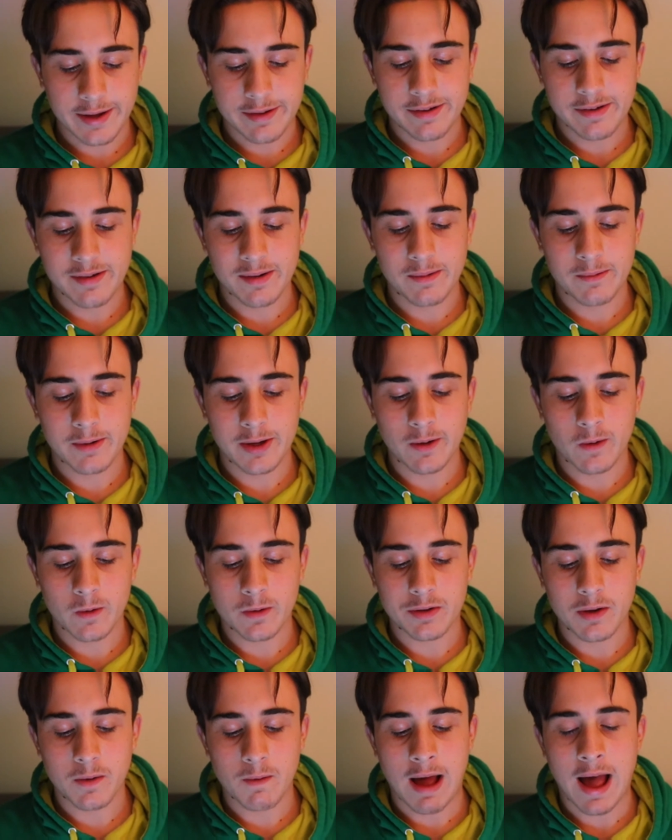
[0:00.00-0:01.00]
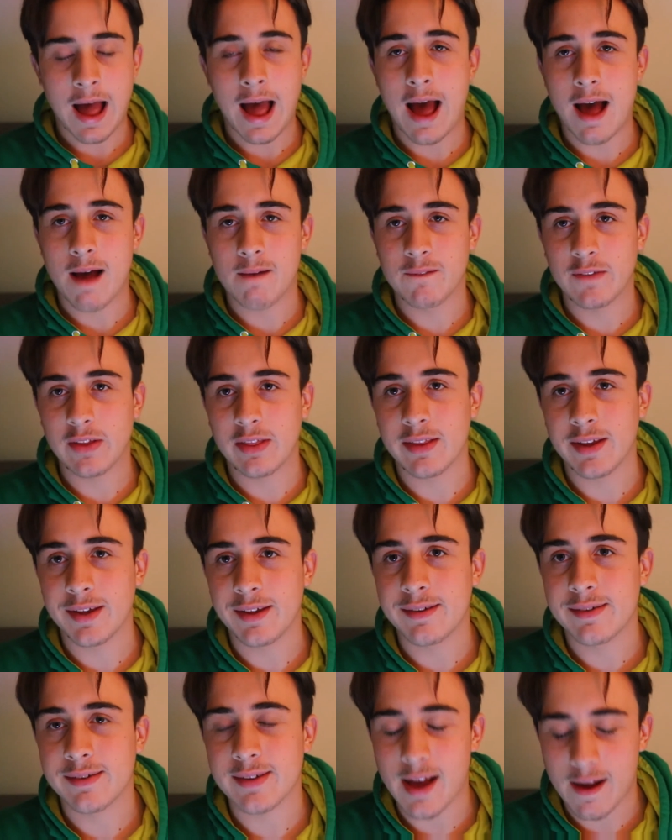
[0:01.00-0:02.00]
Next up we also have the
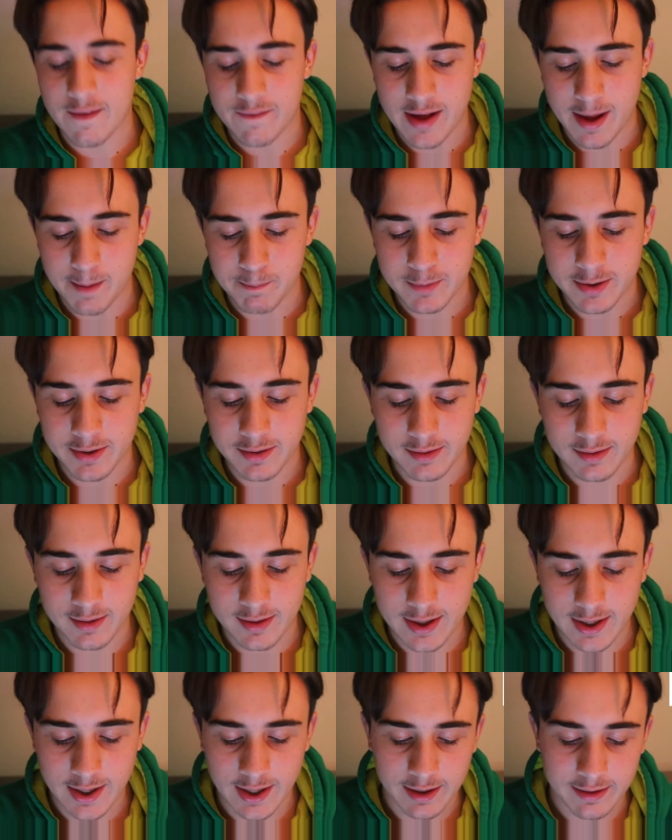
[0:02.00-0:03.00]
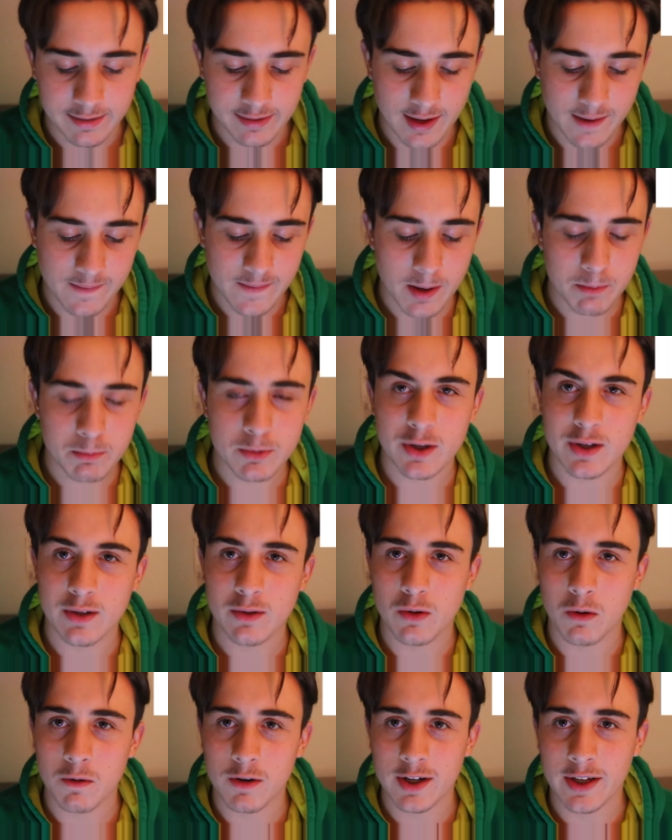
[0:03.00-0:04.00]
Southampton kit. Southampton
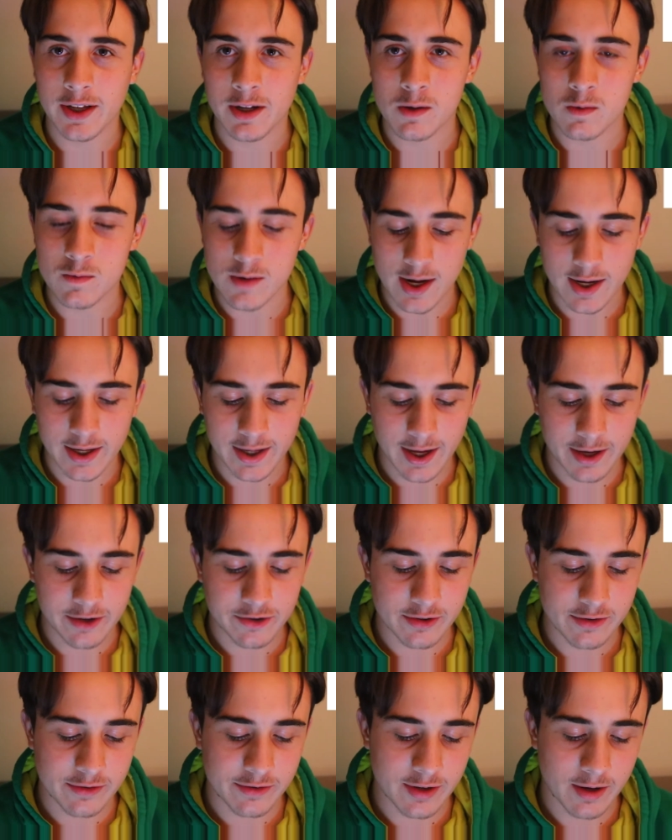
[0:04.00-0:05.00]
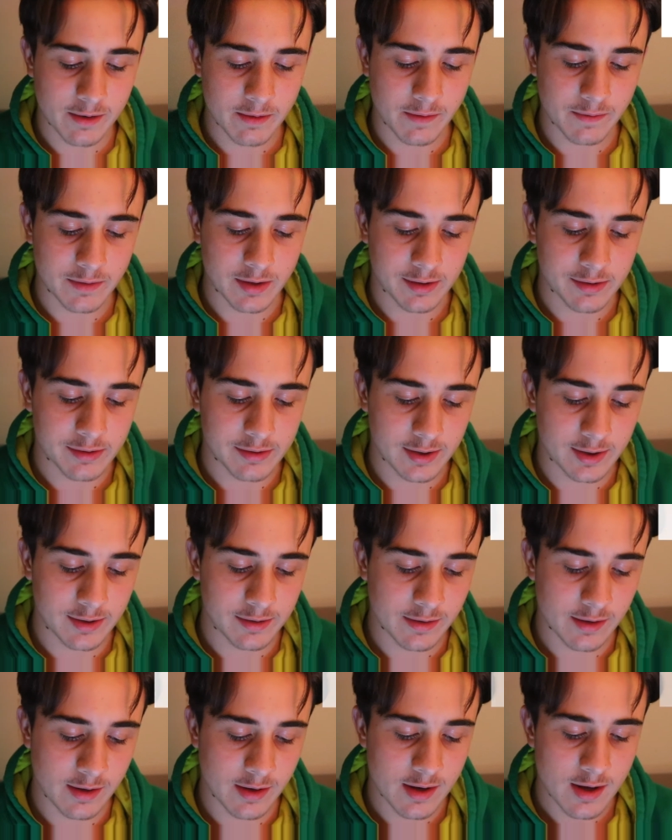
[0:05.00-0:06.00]
currently in the relegation zone of this
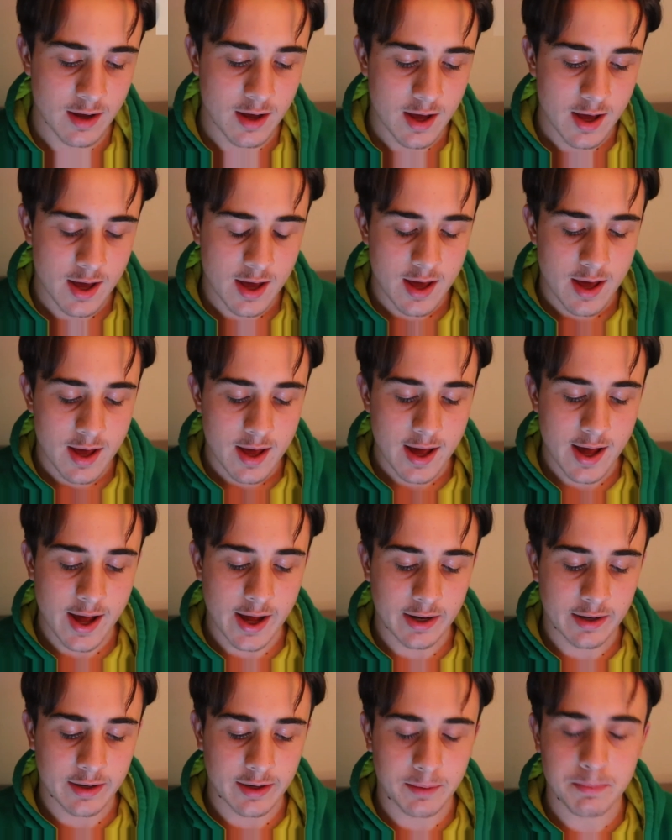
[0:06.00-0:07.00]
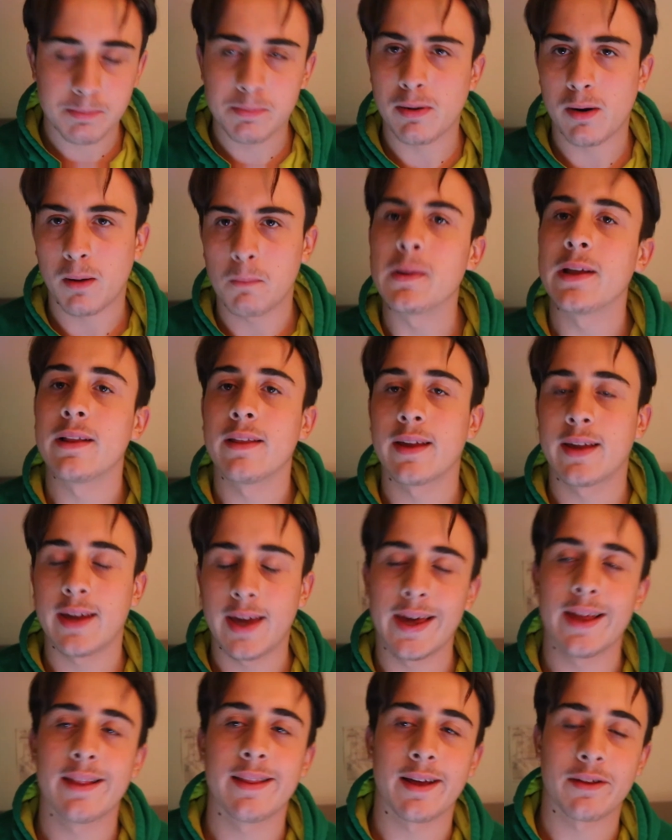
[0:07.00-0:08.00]
season, and it's probably the
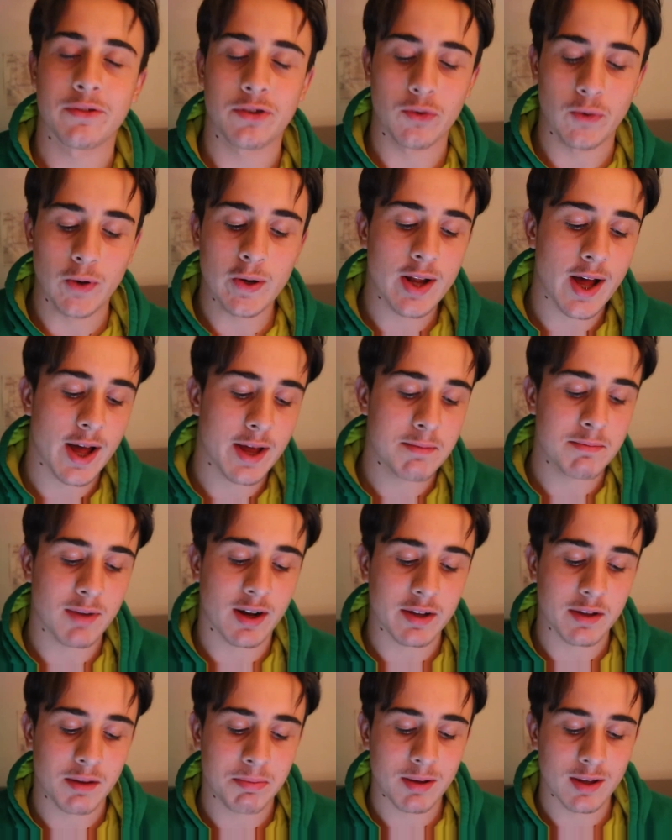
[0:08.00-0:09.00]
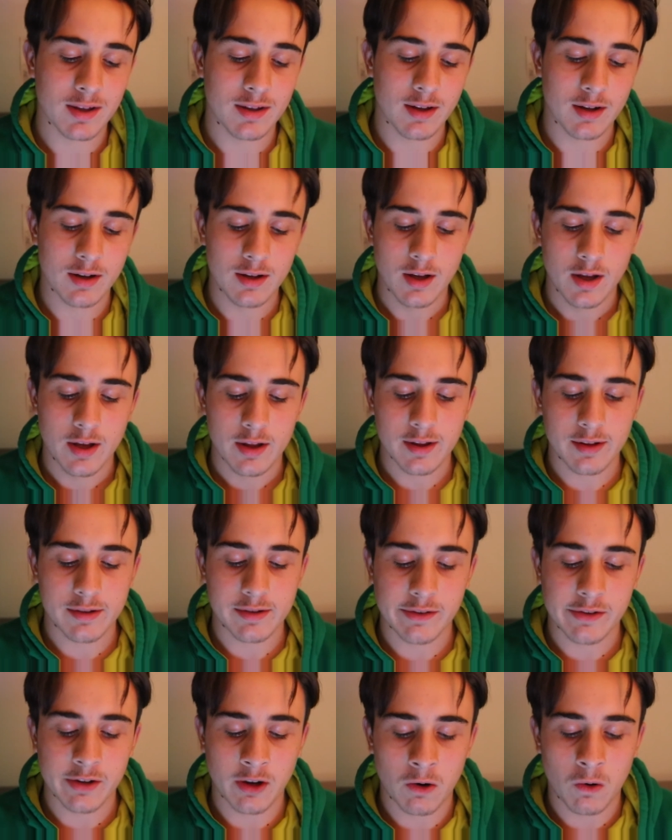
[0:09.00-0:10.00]
kit that's doing that in my opinion.
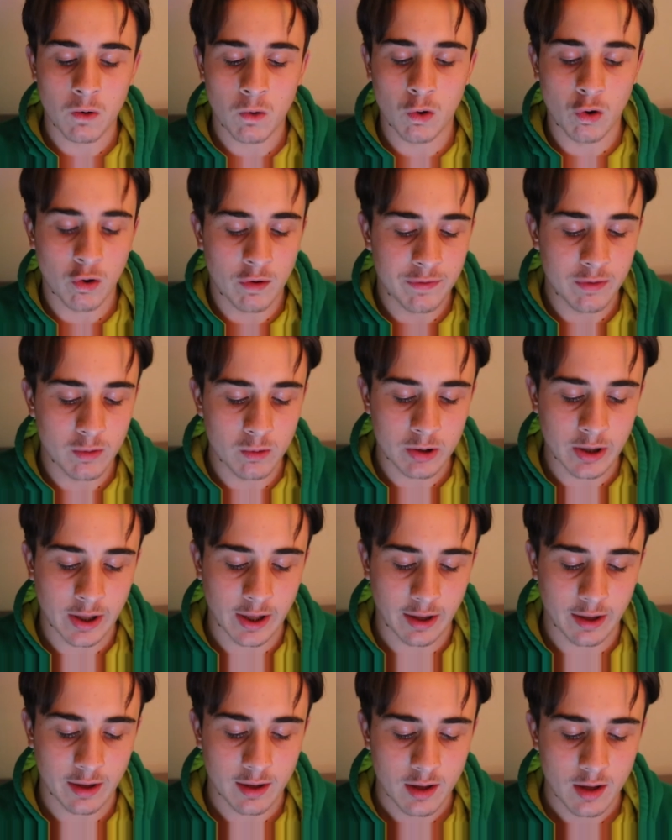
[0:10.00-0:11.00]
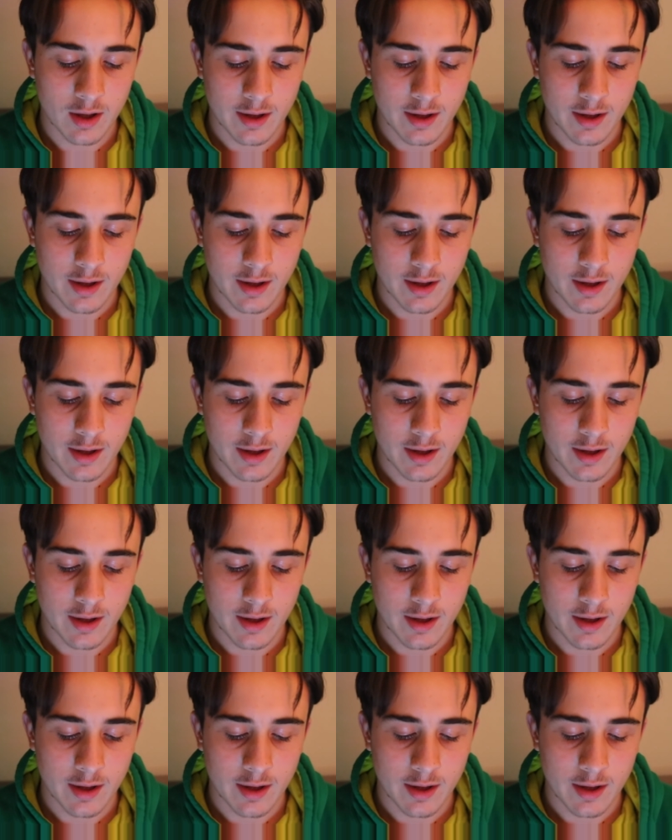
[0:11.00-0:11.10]
This is an awful kit.